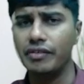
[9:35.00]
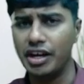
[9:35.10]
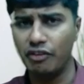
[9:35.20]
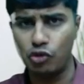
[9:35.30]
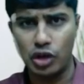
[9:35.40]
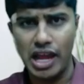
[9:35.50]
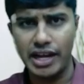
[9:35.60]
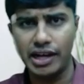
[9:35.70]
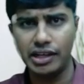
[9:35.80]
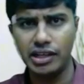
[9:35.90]
inventory four
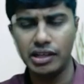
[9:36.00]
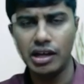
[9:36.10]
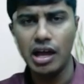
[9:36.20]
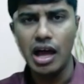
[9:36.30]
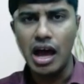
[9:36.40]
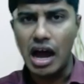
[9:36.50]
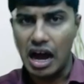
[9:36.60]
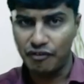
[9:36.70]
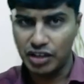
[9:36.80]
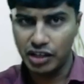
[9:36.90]
lakh eighty.
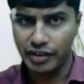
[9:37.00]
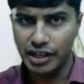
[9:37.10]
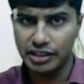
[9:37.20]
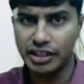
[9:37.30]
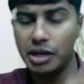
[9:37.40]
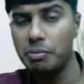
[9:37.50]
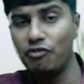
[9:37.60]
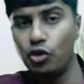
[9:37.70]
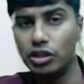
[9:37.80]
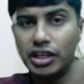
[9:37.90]
After twenty-third,
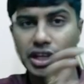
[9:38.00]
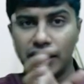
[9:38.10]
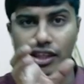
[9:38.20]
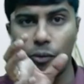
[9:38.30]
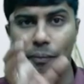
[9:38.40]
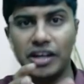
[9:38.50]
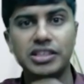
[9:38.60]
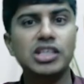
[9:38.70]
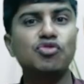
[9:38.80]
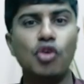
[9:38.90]
before thirtieth, I
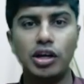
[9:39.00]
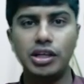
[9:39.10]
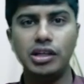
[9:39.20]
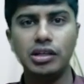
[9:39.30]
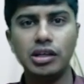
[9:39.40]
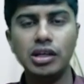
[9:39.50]
purchased forty.